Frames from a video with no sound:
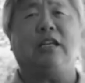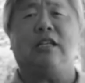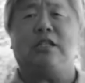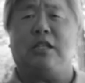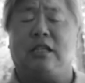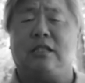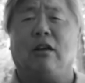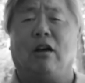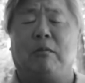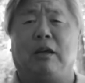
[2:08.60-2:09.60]
She
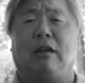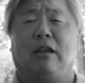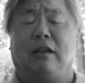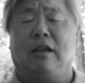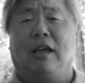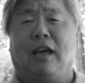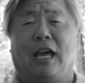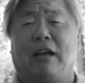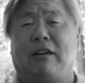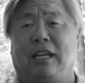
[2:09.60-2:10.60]
taught me
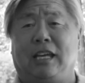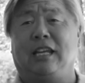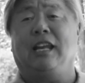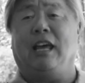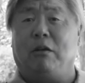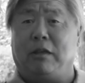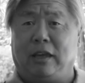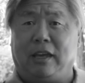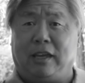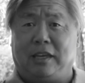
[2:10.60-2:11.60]
how to eat
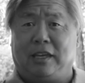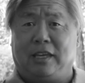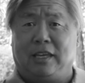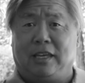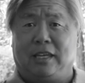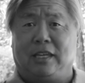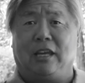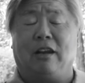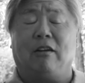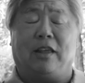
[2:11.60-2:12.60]
healthy.
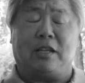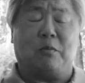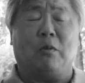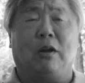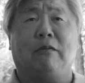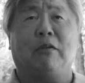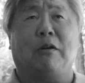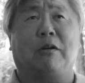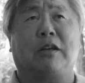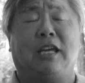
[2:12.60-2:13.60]
You know, that's one of
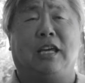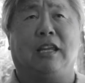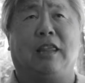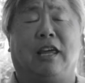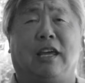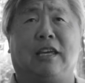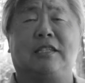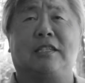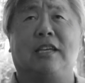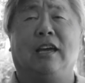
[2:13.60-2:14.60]
her key
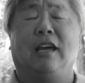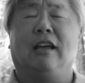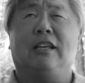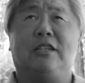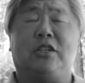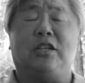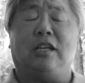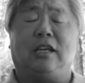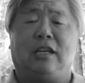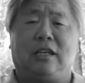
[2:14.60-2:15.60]
things.
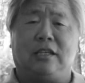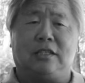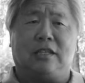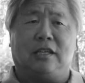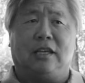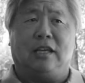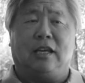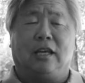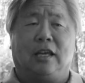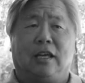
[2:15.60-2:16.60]
She's
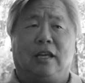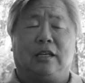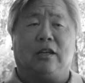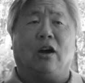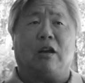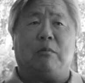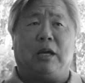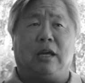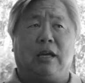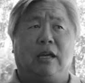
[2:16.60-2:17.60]
taught
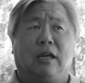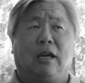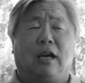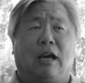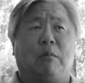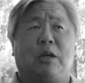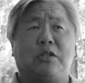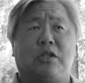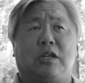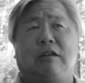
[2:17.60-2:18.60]
me how
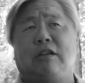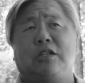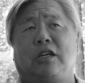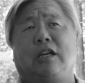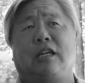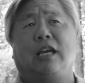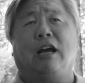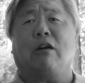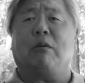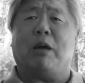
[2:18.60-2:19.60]
much she can
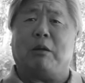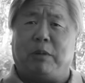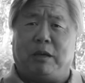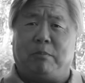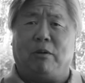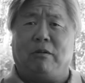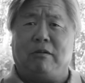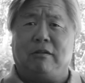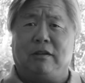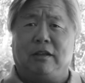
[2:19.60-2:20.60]
care about people,
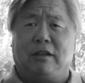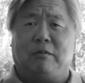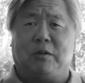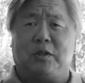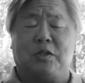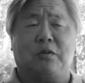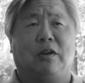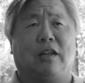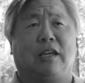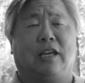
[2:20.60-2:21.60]
which is
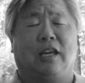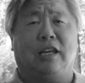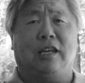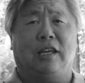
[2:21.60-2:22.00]
really good.